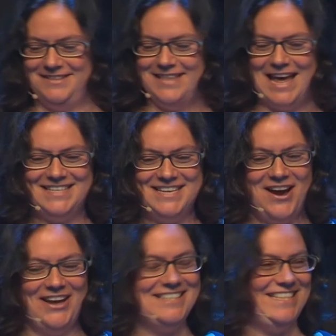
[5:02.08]
that's
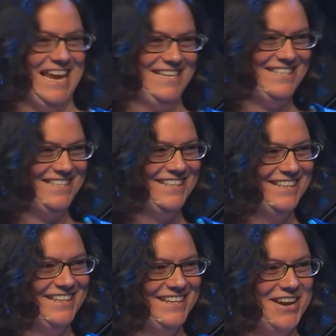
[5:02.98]
nonsense.
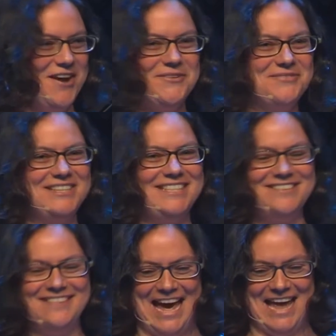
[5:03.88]
No one would
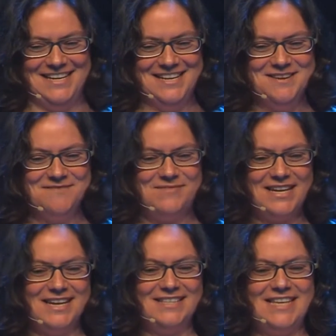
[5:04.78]
do that
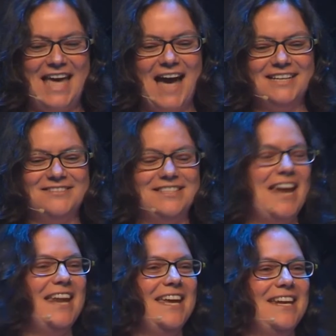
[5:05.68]
because the act of
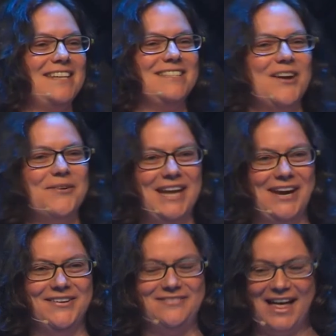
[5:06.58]
signing in has no
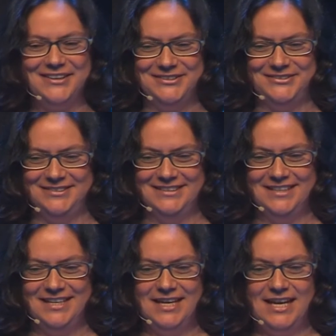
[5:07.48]
inherent value.
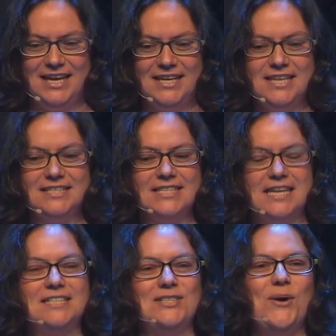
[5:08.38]
It
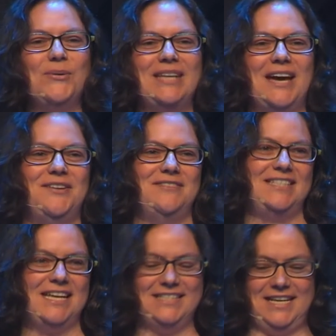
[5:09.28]
exists only out of
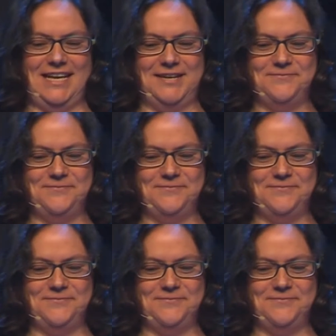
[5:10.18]
necessity.